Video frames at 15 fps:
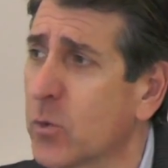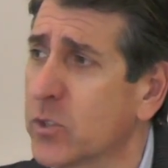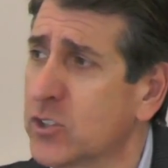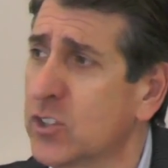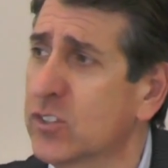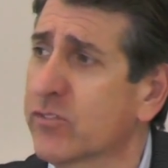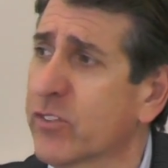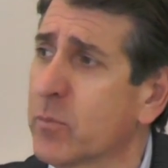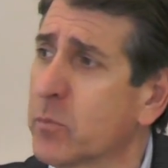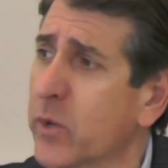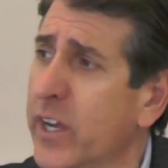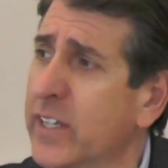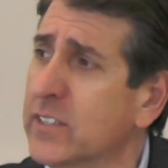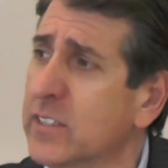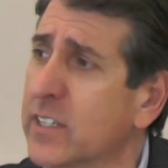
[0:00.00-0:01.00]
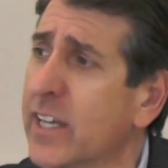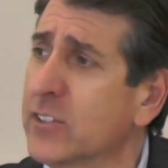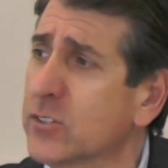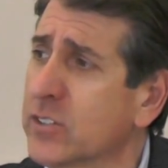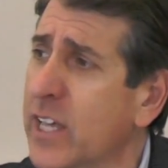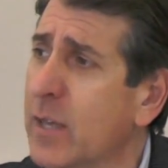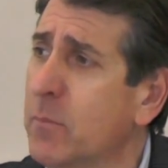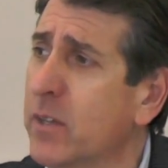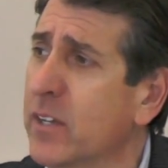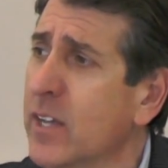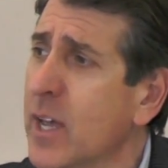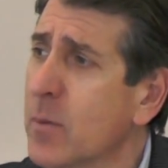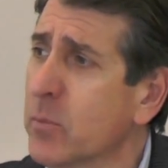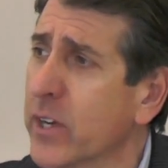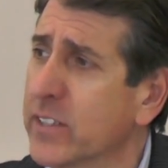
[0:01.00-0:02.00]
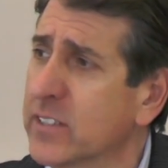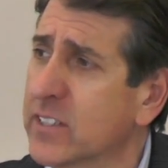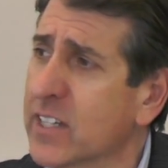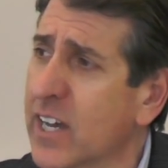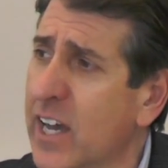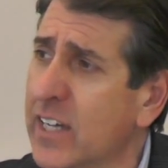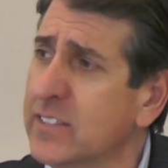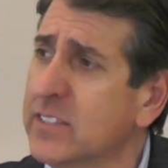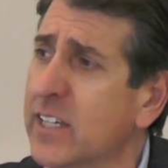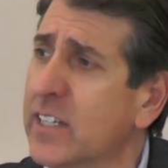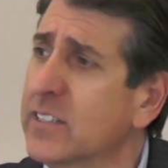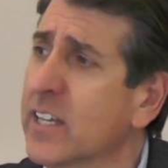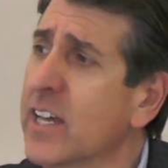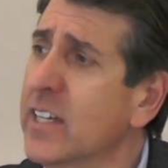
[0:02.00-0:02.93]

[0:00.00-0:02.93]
which is from branded entertainment, branded content,